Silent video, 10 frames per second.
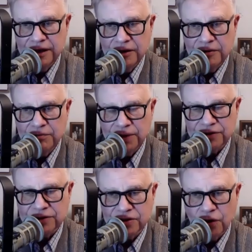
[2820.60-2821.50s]
But
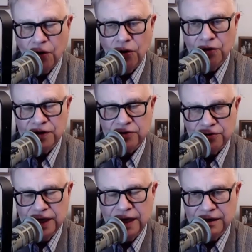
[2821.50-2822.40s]
the soul that
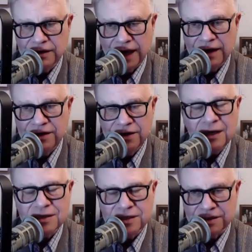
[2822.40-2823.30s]
created Anne
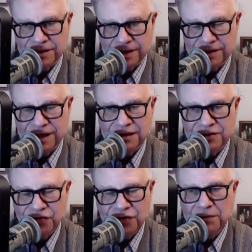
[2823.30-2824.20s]
does exist and is
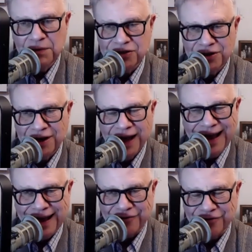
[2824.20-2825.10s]
very much
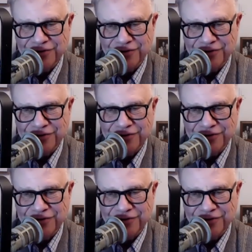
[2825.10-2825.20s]
alive.